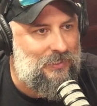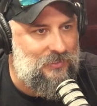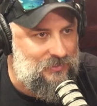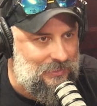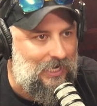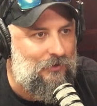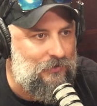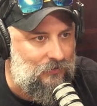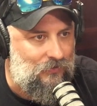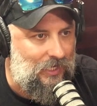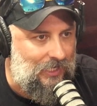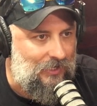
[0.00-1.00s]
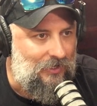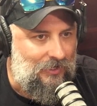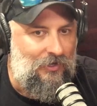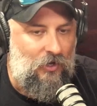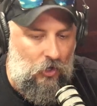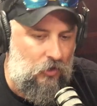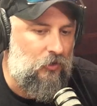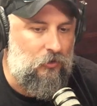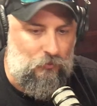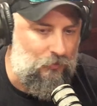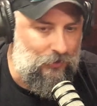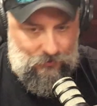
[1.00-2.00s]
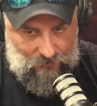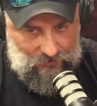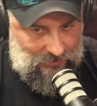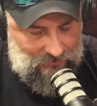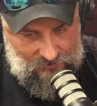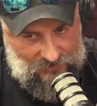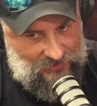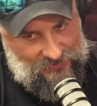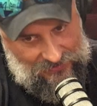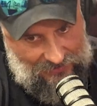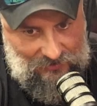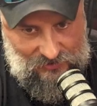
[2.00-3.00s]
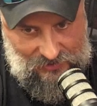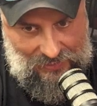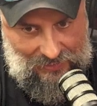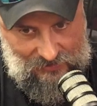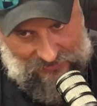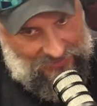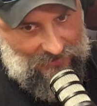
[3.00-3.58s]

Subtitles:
because now you're like, oh, well, here's this and here's that. So